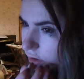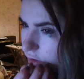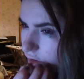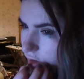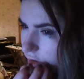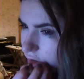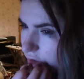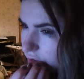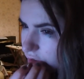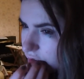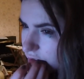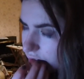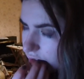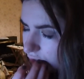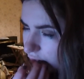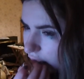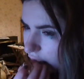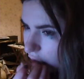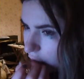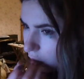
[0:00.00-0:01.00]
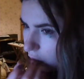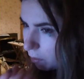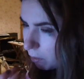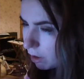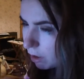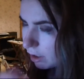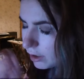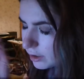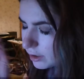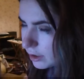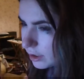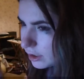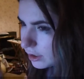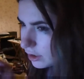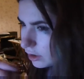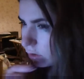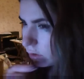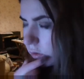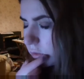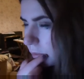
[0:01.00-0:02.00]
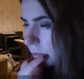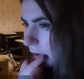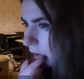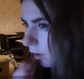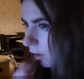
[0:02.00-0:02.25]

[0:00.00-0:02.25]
it's out past its use by